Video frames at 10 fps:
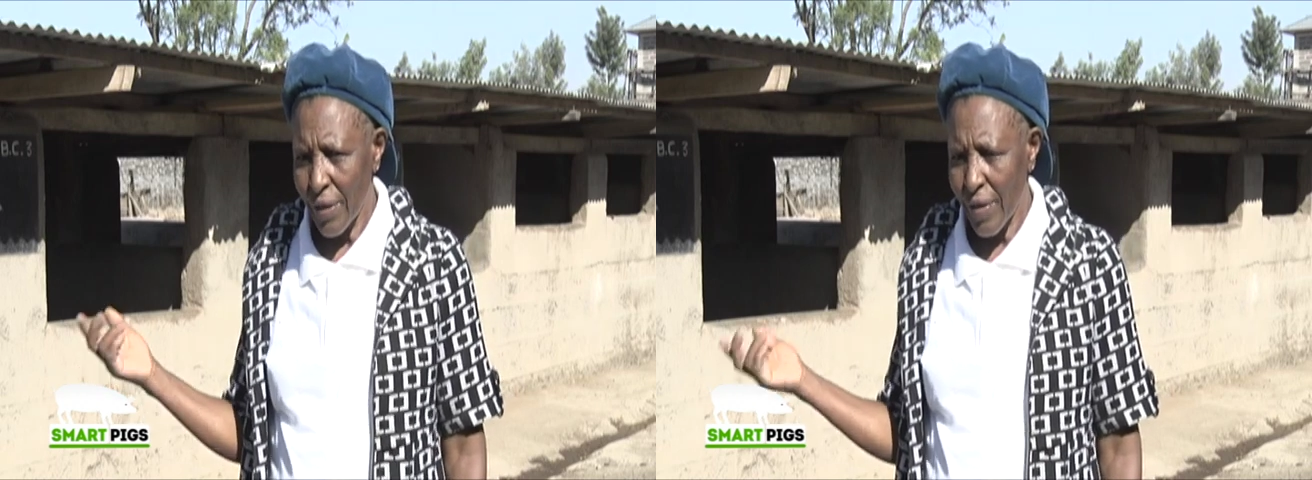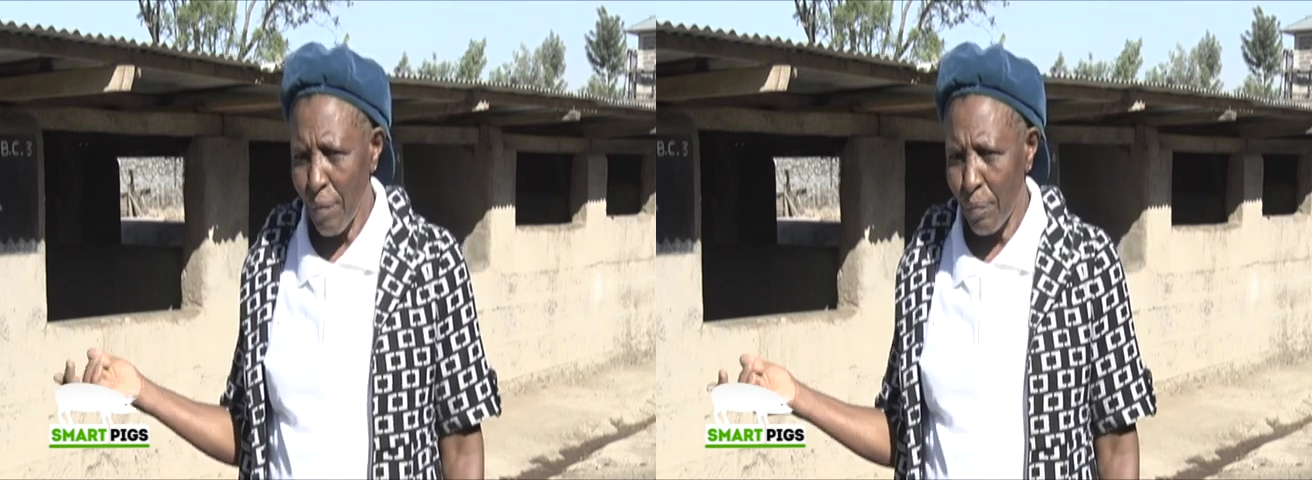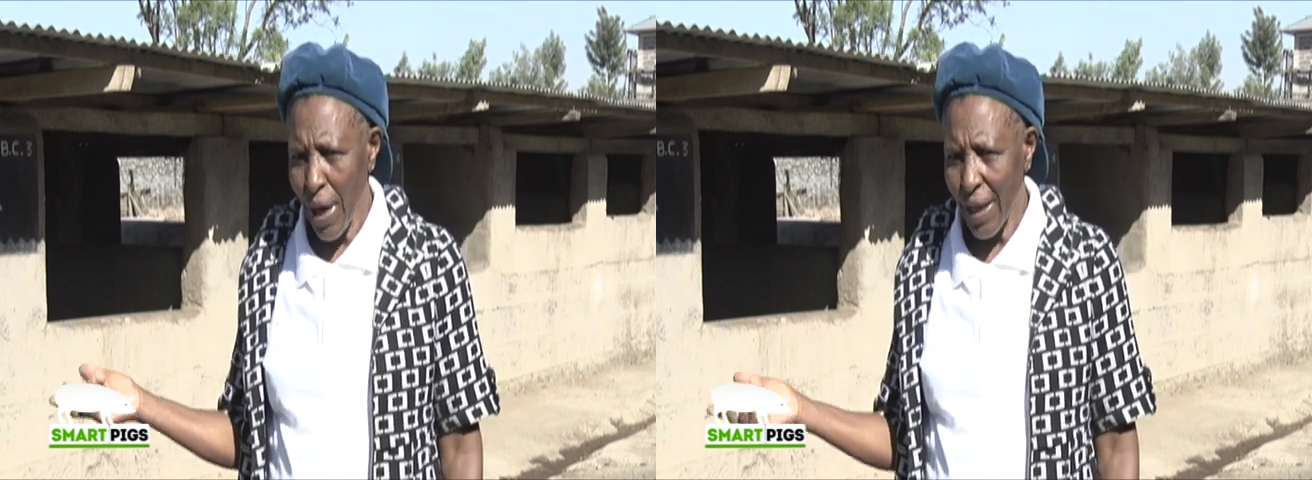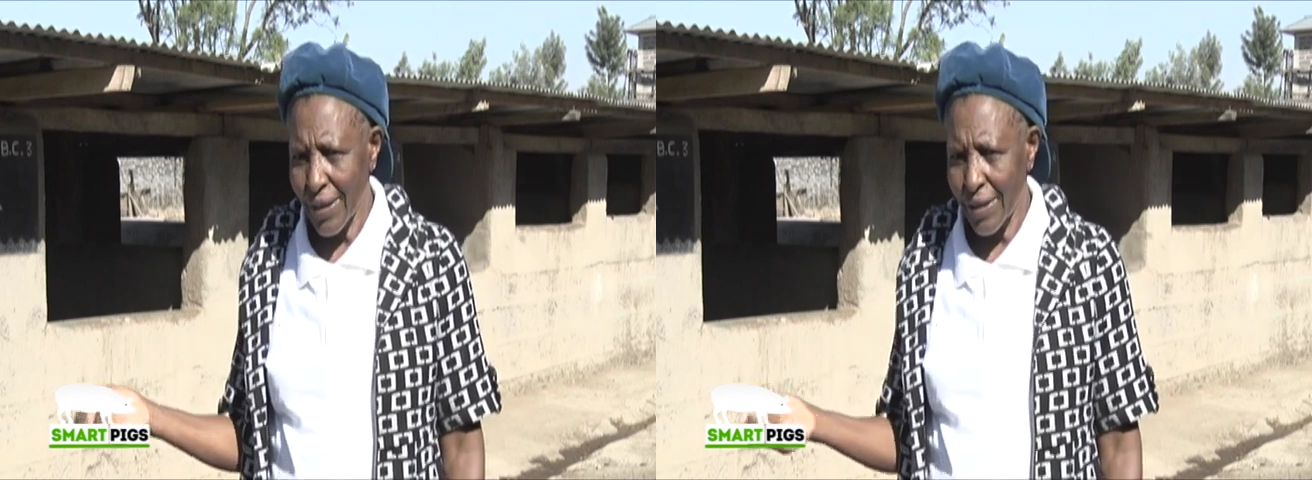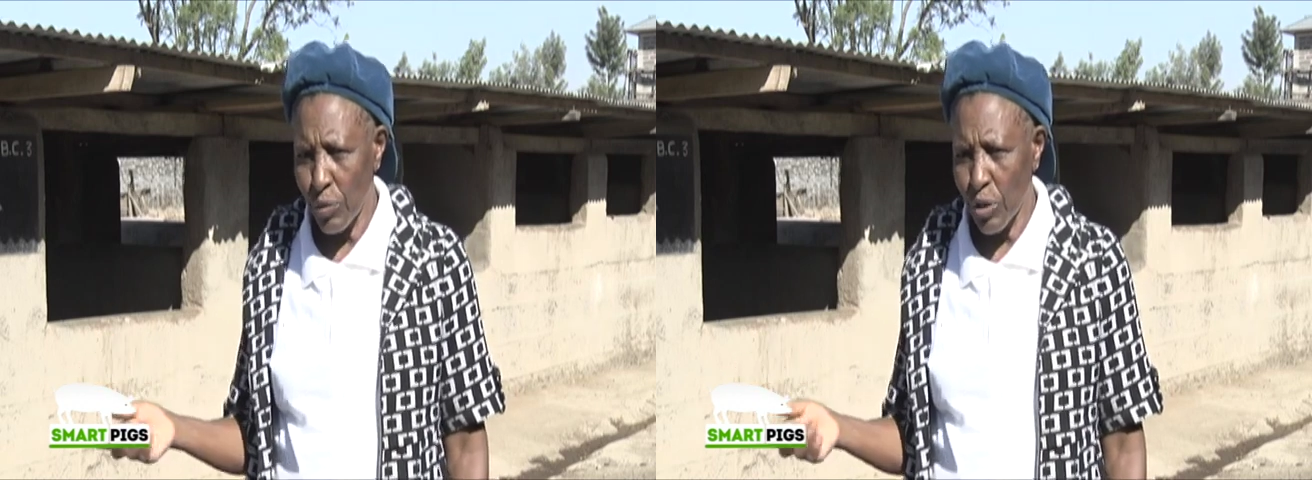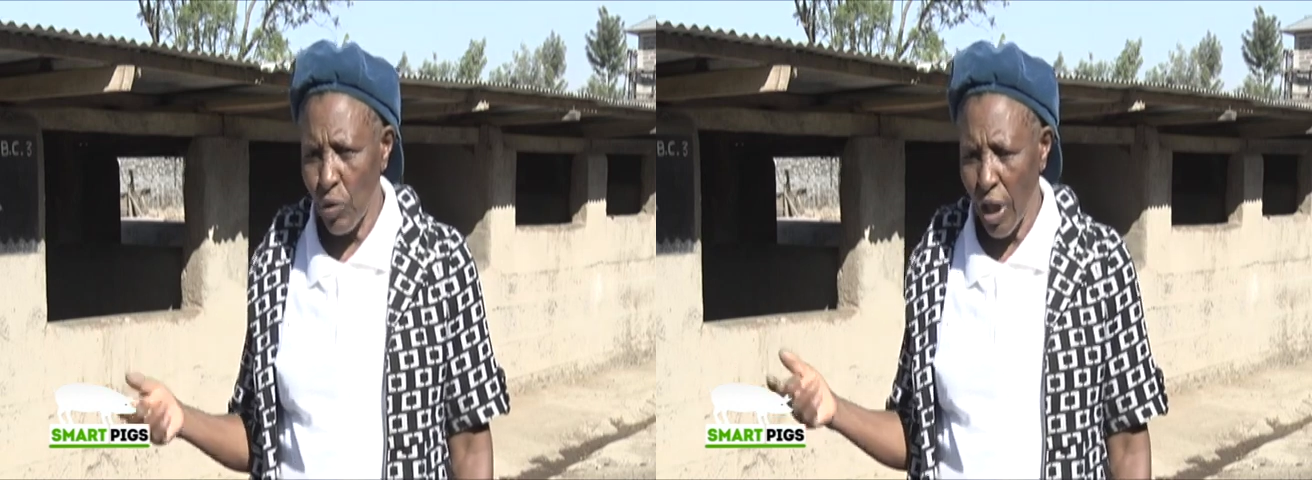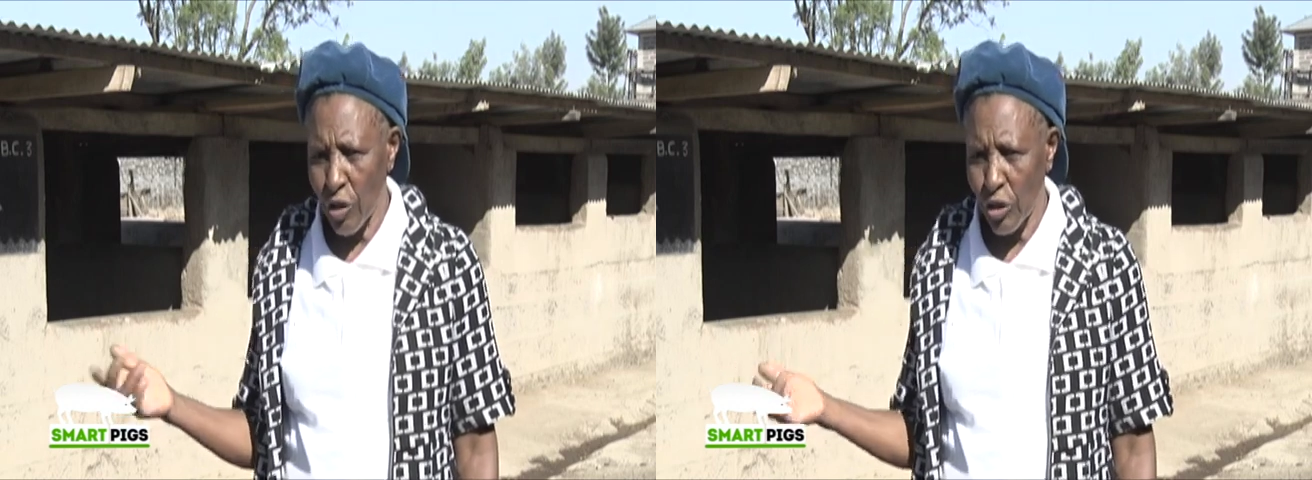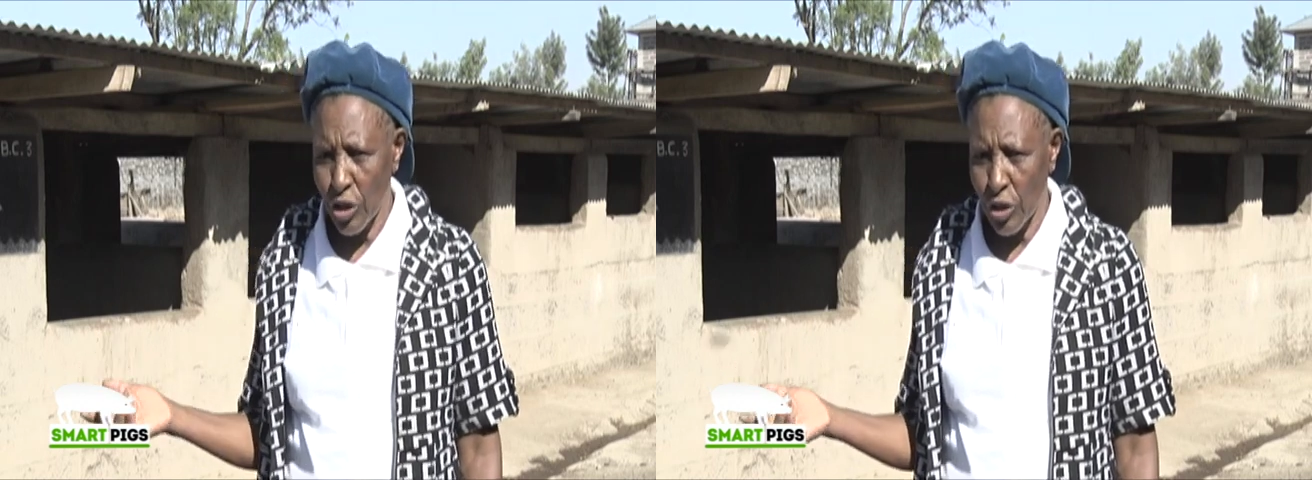some bags which you are
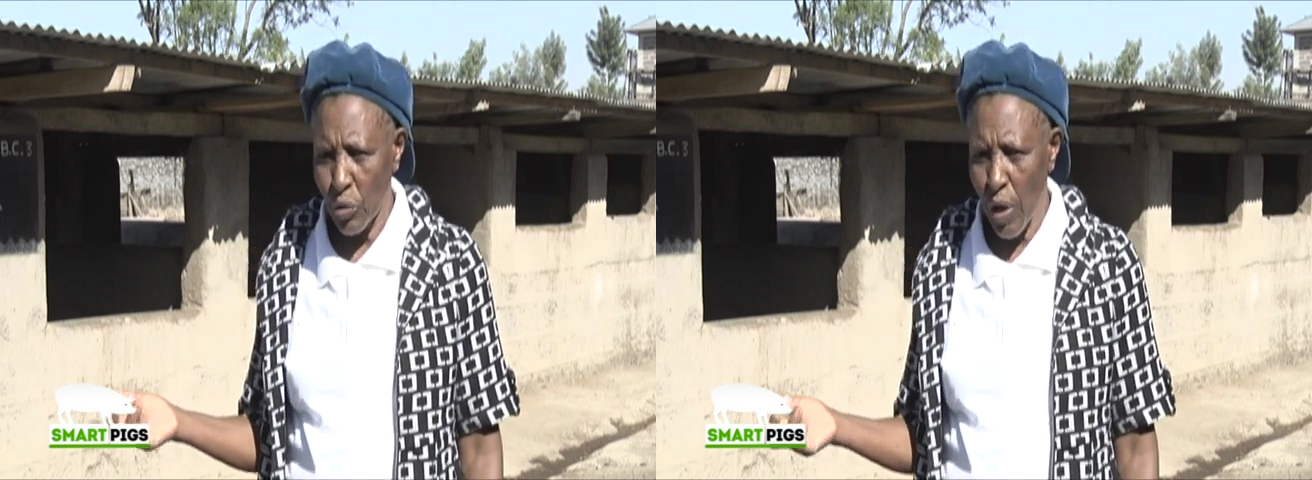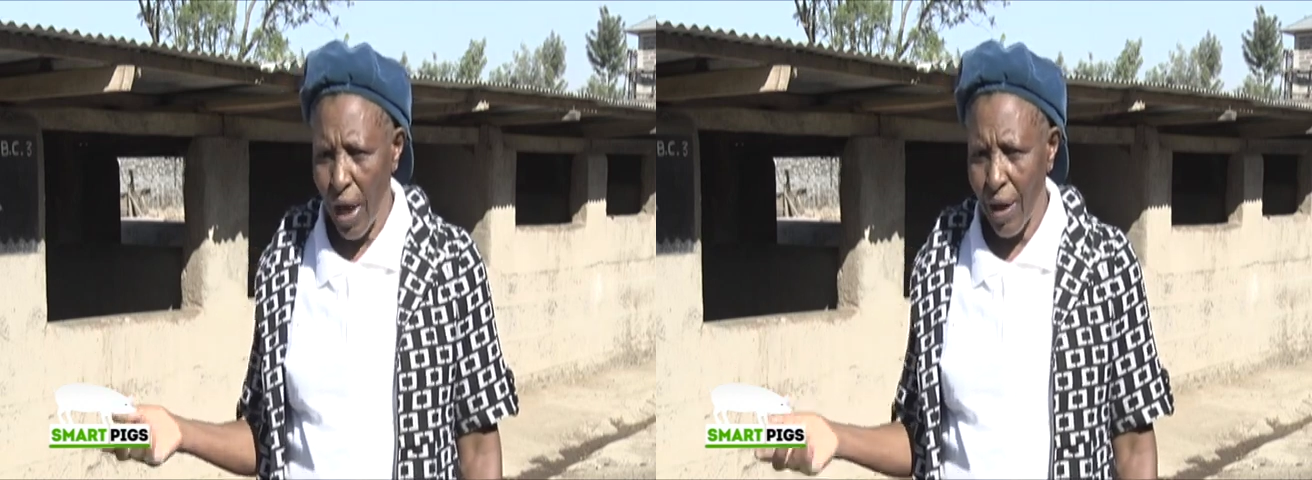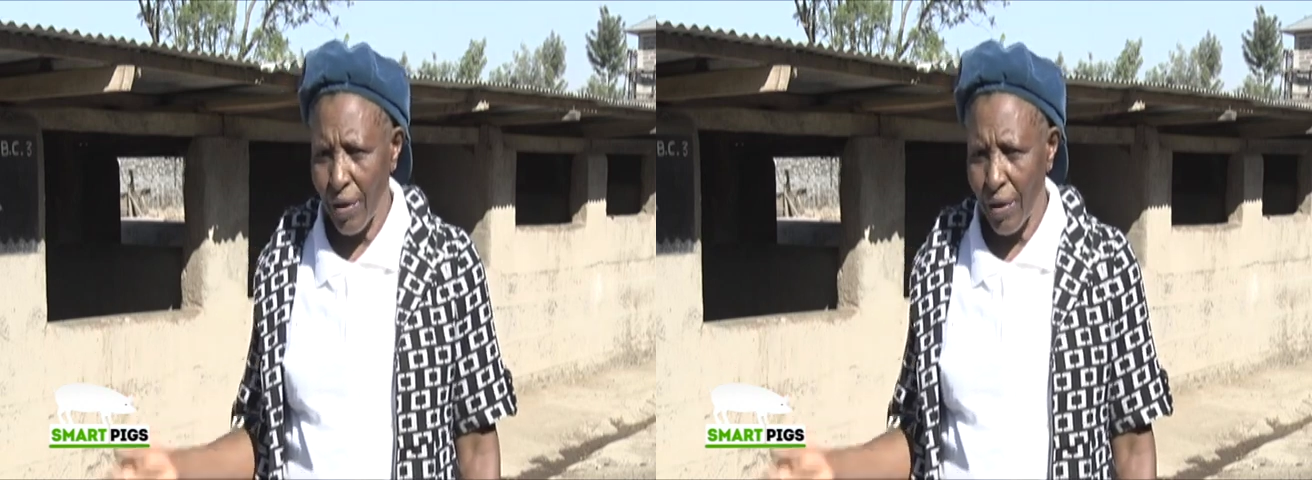not sure